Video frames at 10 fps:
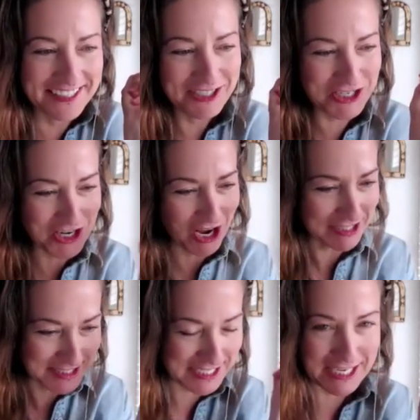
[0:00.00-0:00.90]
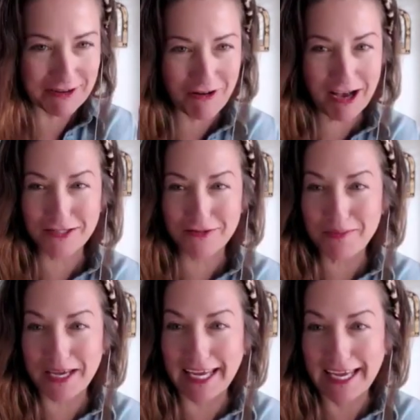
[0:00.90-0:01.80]
Sean's sitting across from
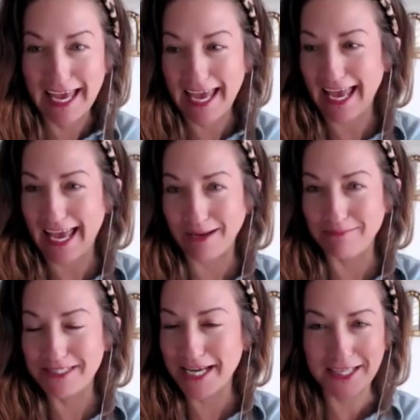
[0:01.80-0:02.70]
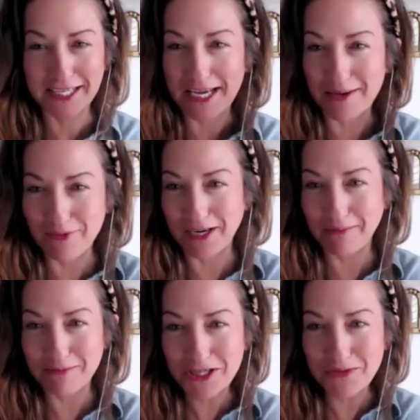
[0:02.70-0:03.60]
me, and I'm telling him what
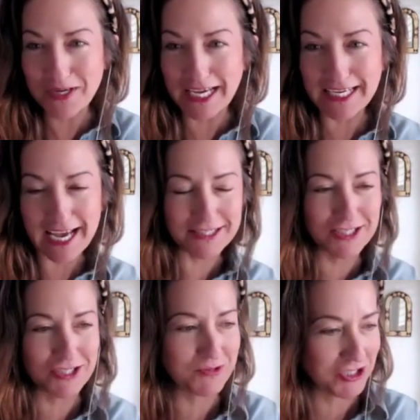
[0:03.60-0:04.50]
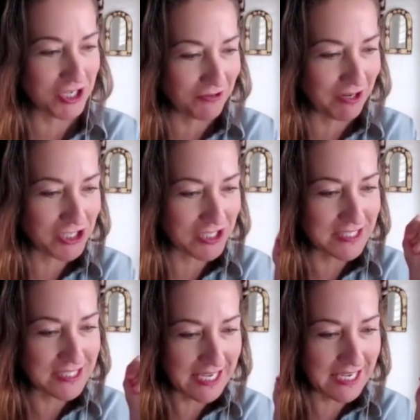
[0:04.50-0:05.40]
I'm doing has to do with Generation
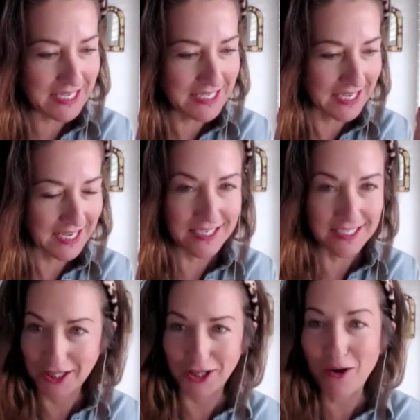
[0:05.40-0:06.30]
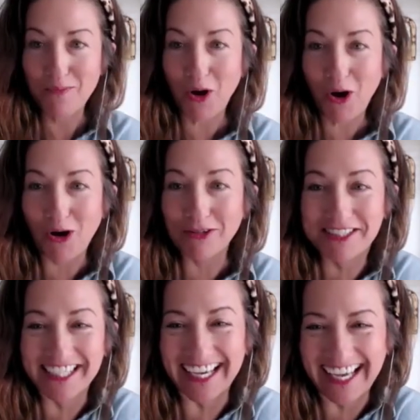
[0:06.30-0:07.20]
Z. And lo and
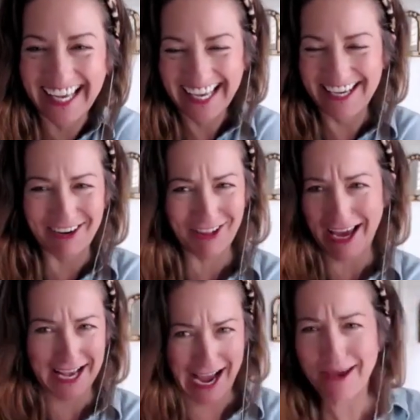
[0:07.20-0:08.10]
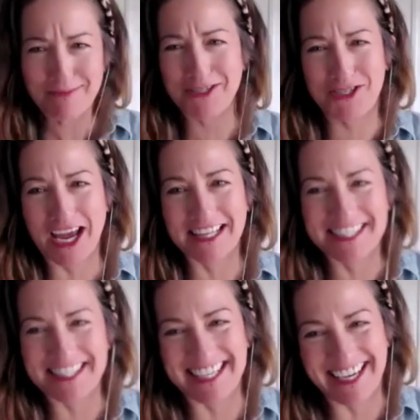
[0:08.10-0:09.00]
behold, you're like, I'm a Gen
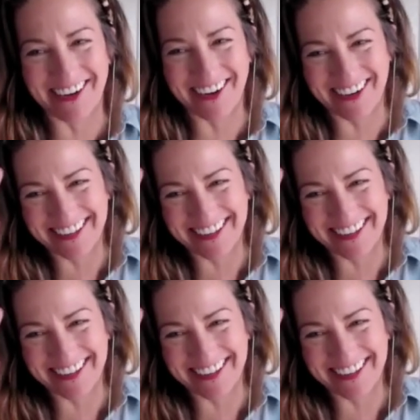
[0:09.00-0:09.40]
Zer.